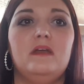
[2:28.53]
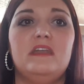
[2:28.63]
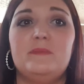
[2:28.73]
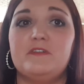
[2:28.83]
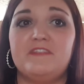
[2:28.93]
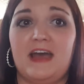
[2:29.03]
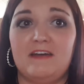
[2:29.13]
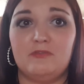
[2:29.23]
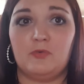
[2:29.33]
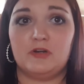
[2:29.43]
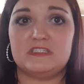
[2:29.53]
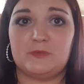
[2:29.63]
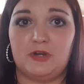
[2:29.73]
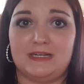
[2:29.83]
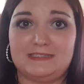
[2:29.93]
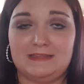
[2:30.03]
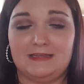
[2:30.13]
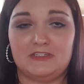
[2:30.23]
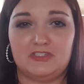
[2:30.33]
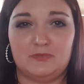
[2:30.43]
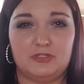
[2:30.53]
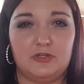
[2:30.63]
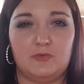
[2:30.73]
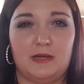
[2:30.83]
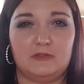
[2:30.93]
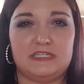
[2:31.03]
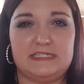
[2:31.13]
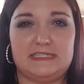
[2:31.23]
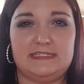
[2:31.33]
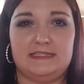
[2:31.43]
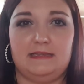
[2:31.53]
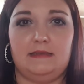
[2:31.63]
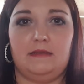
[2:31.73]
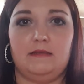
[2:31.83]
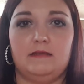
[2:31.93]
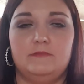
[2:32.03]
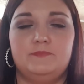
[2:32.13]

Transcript: Number 5, what are some crazy things you do while TTCing?